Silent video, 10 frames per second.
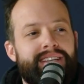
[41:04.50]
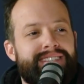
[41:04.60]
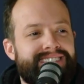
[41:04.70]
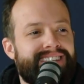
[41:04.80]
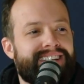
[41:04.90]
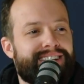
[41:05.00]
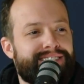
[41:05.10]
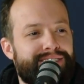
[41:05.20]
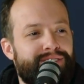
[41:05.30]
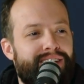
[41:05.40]
of Tic Tac, did I
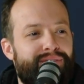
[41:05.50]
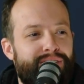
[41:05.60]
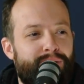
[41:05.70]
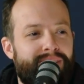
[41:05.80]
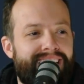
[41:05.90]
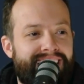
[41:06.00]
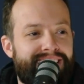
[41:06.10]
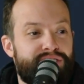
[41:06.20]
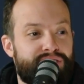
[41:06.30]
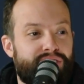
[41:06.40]
send you that video where that
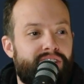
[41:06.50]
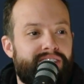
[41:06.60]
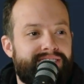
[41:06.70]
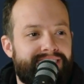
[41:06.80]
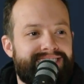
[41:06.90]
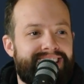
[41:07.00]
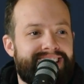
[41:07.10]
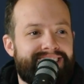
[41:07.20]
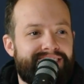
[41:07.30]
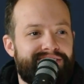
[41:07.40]
guy just called Tic
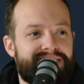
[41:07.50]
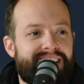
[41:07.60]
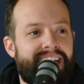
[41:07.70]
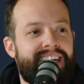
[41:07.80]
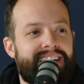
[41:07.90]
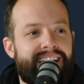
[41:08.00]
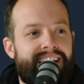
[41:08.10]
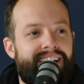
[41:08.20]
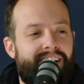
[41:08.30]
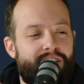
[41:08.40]
Tac and was like, "Hey,
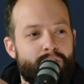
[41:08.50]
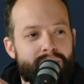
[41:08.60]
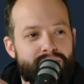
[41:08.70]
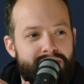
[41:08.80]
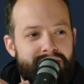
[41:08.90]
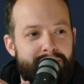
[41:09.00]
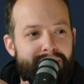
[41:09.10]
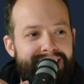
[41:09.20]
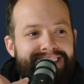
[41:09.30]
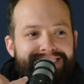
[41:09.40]
yeah, are you interested in
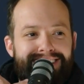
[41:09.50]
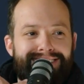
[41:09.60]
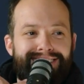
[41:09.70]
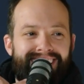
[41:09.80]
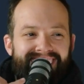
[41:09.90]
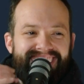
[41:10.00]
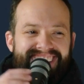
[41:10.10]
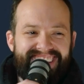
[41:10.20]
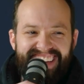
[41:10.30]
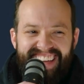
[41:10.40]
buying TikTok?"
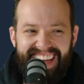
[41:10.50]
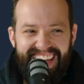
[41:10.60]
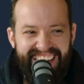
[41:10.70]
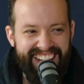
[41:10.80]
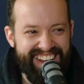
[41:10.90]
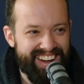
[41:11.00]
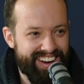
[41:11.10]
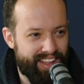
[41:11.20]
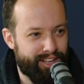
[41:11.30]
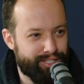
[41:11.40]

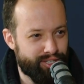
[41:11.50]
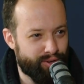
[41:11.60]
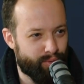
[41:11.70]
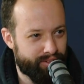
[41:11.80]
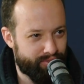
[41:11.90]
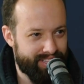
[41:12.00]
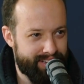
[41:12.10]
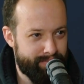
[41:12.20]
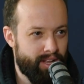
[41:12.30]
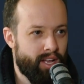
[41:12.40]
They're like, "Do you work for
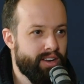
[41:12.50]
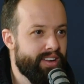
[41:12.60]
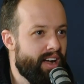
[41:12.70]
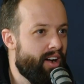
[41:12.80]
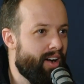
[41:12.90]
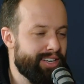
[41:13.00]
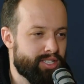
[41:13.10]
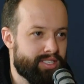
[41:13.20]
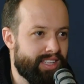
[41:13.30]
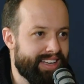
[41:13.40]
them?" No, I
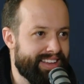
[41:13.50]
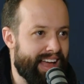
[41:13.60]
just thought.